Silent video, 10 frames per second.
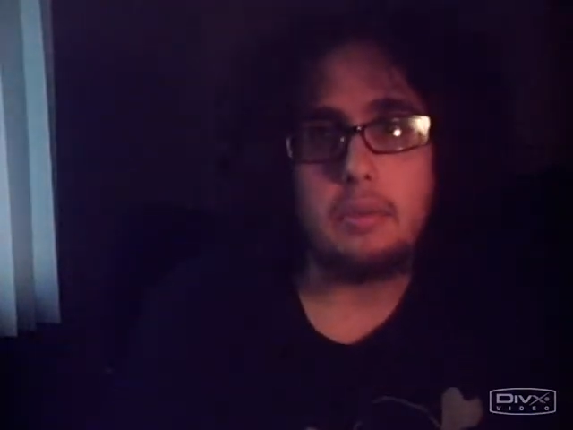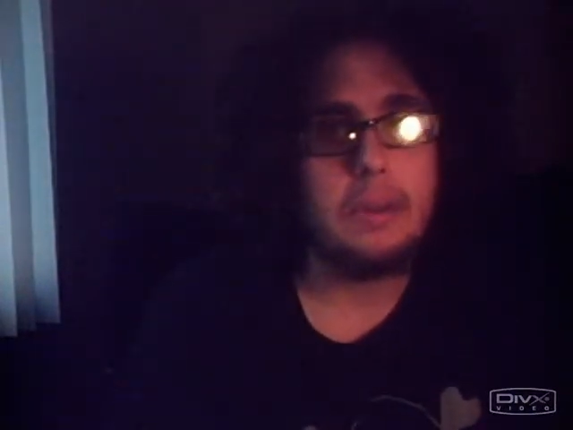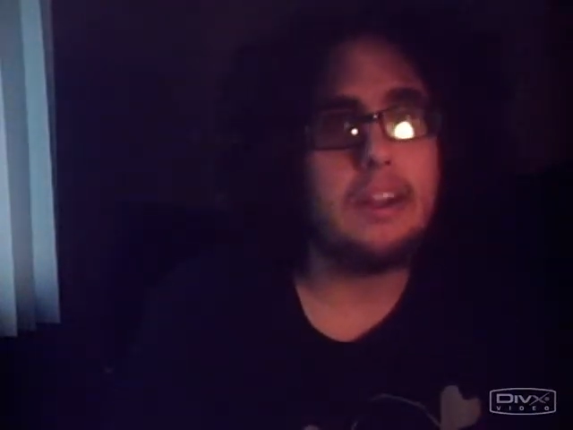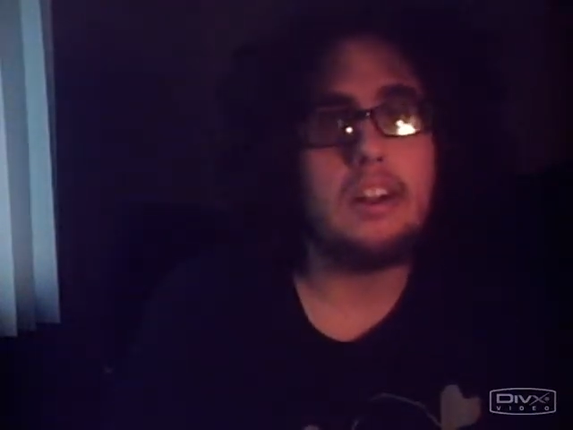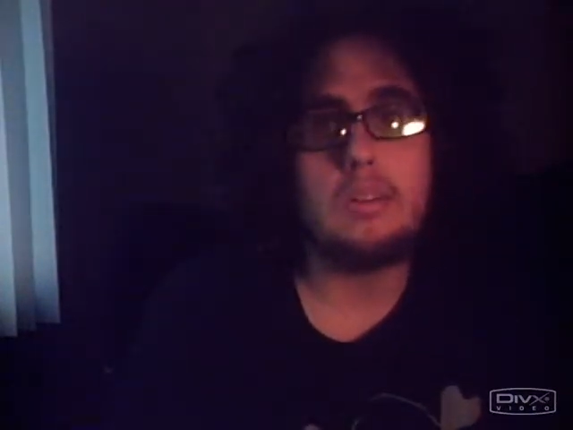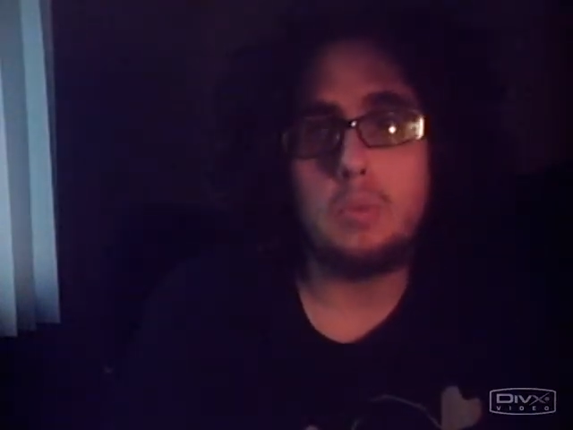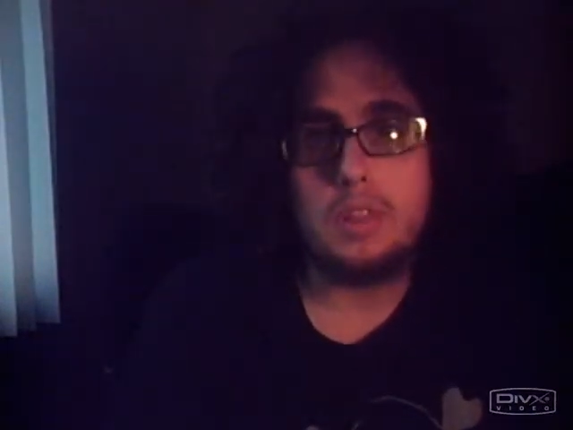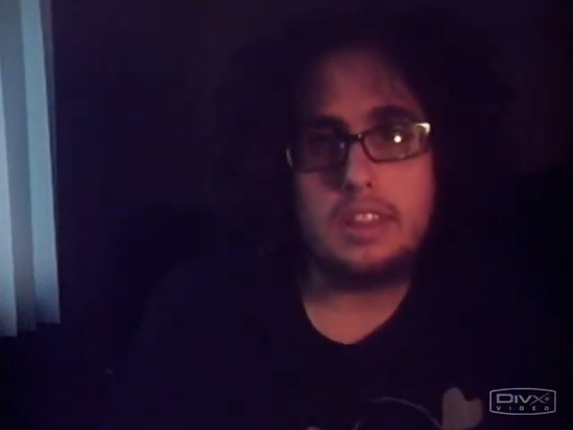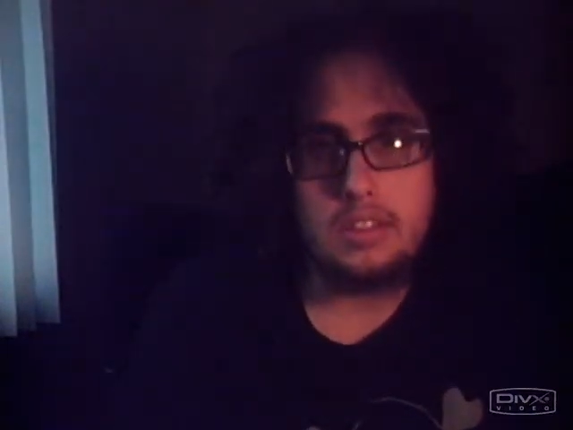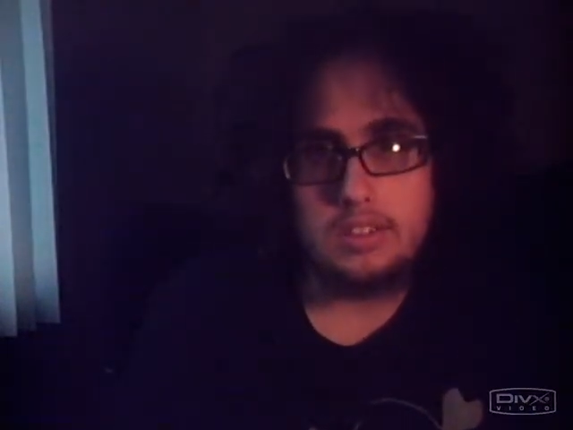that we are
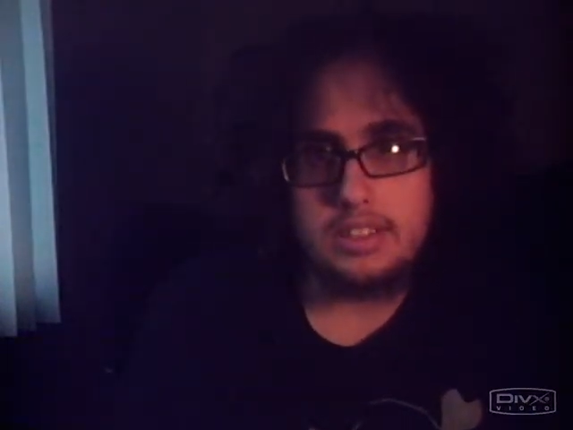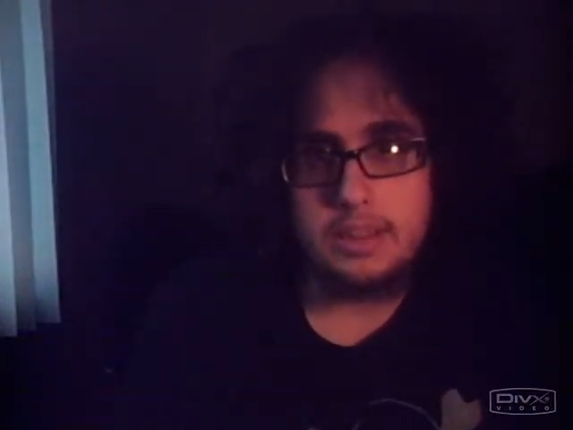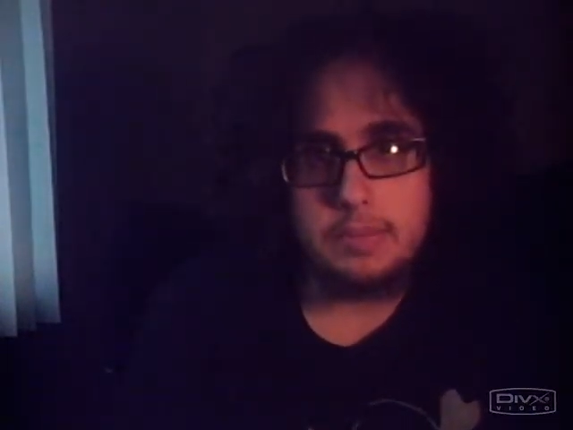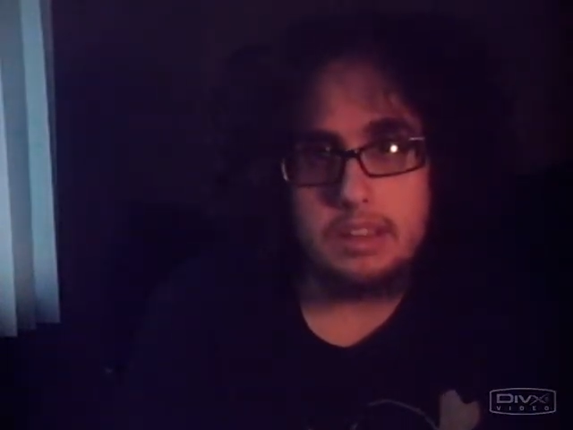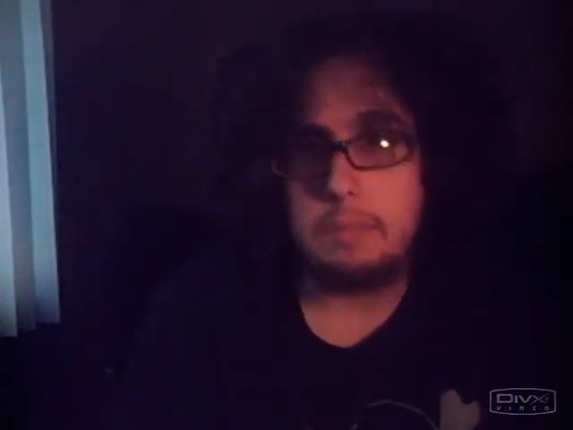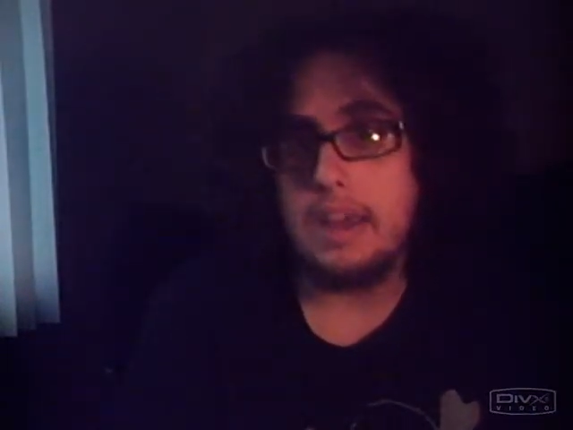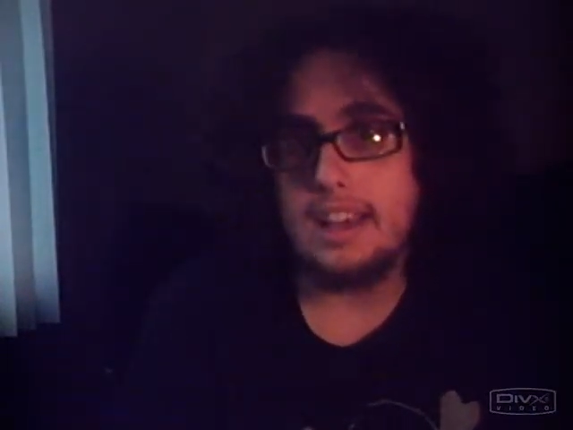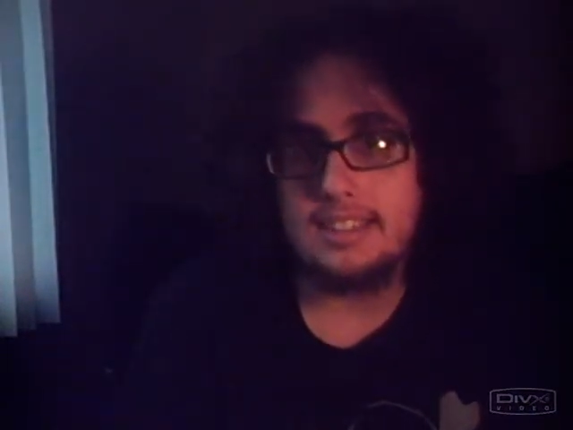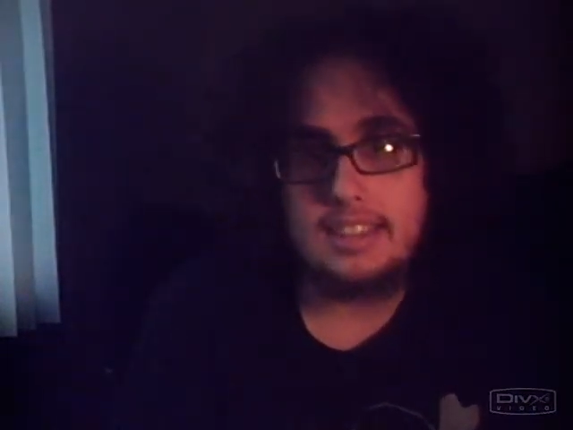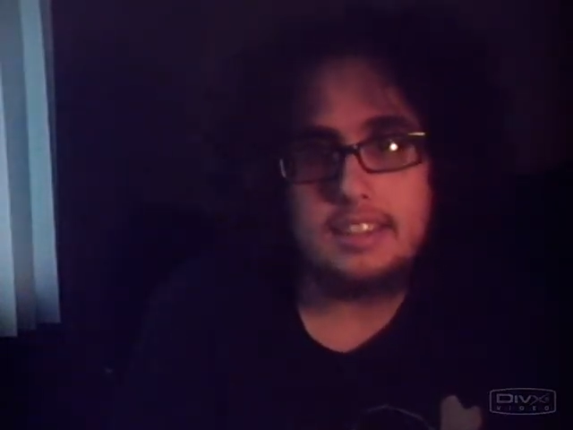unwilling to accept that the
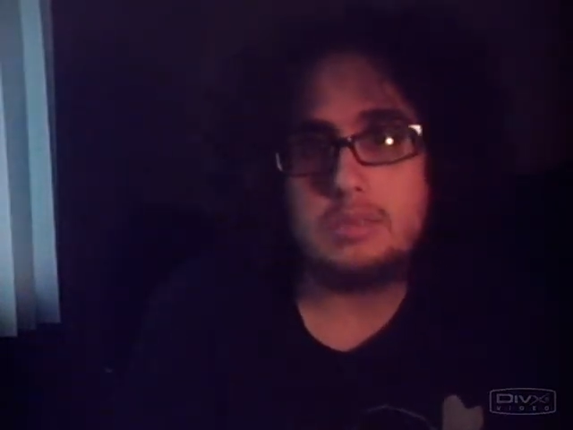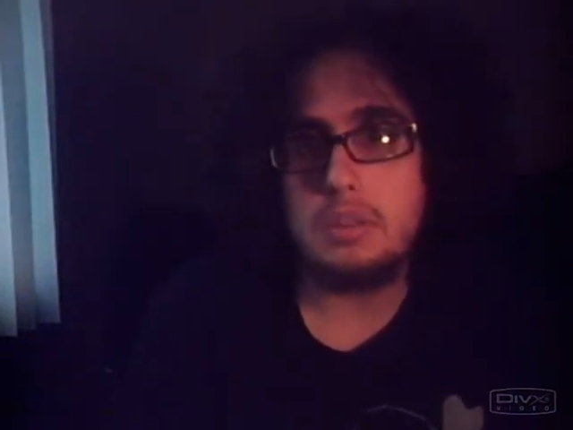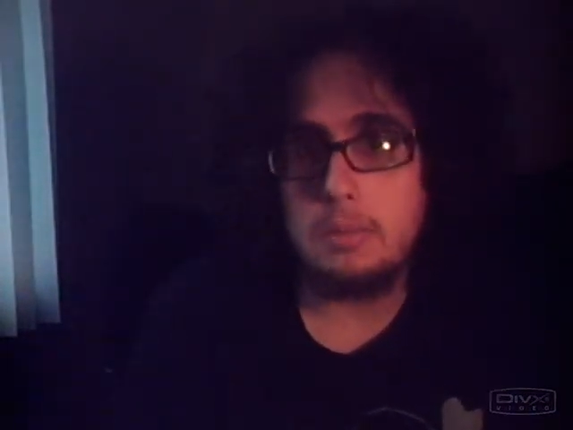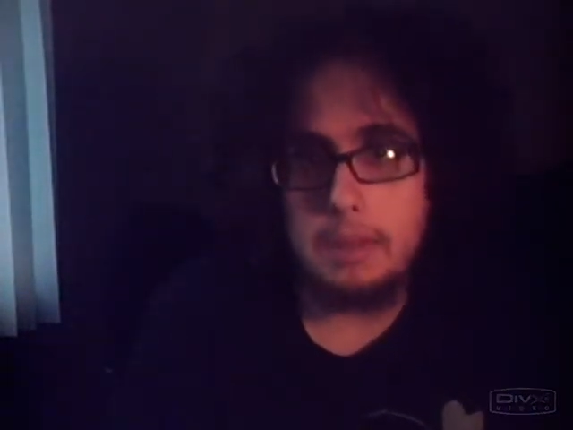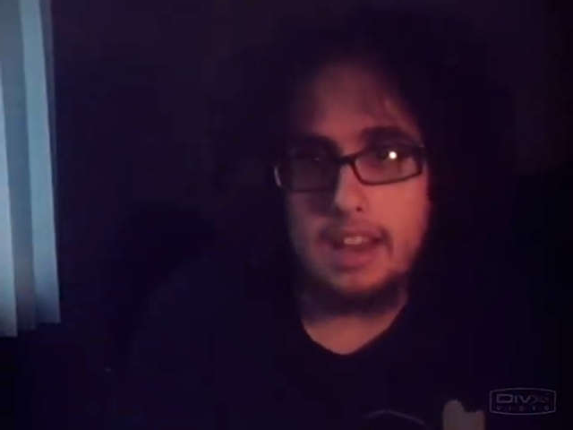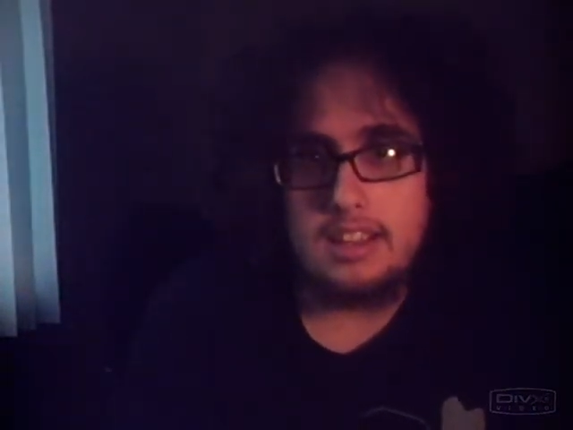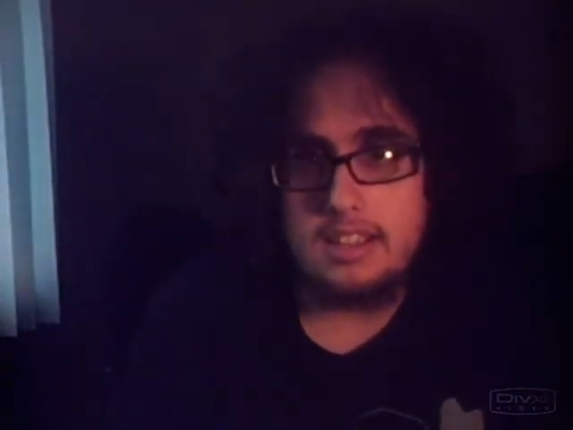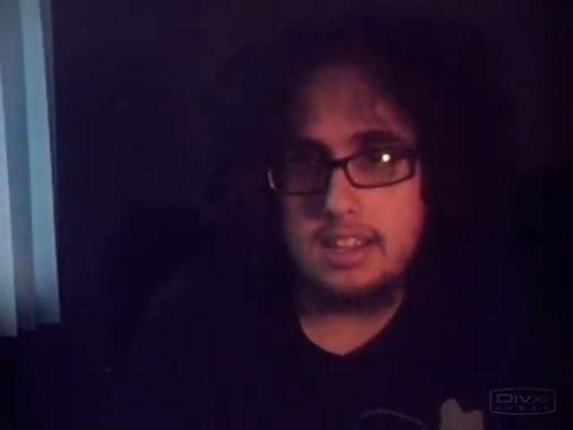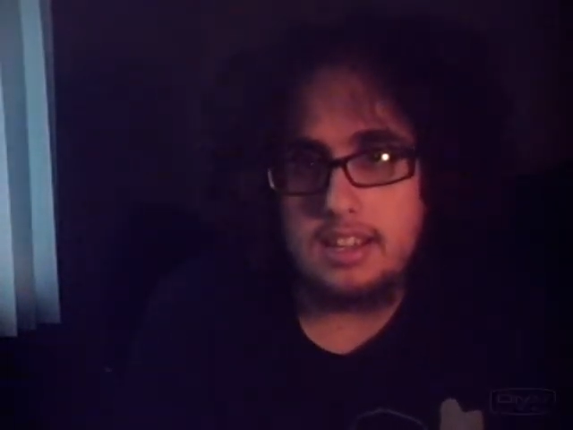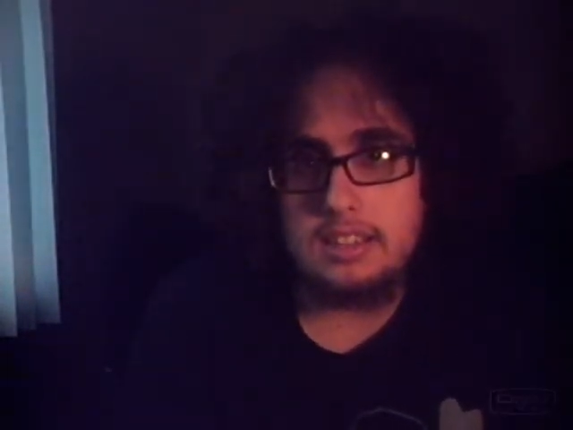past is what the
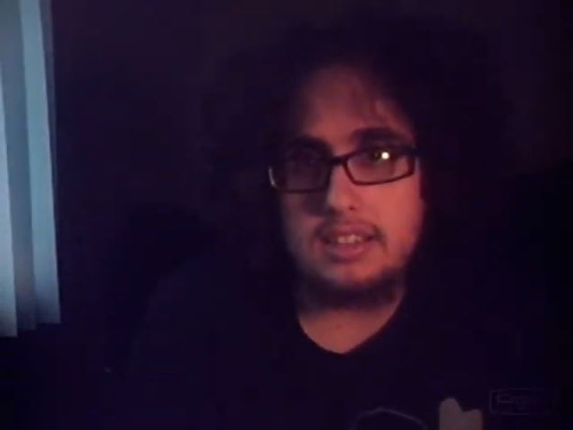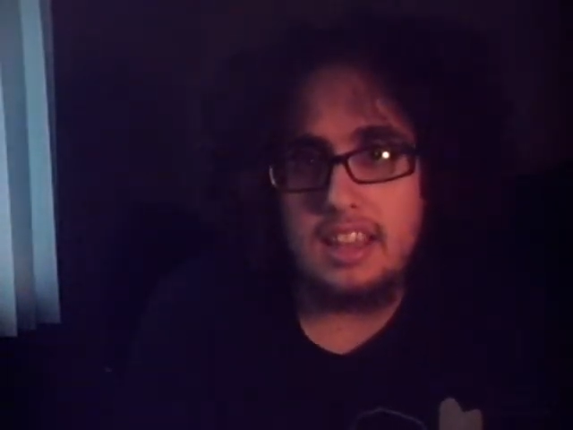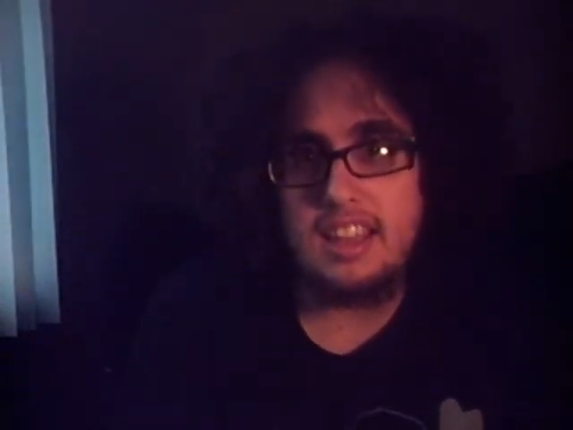past is,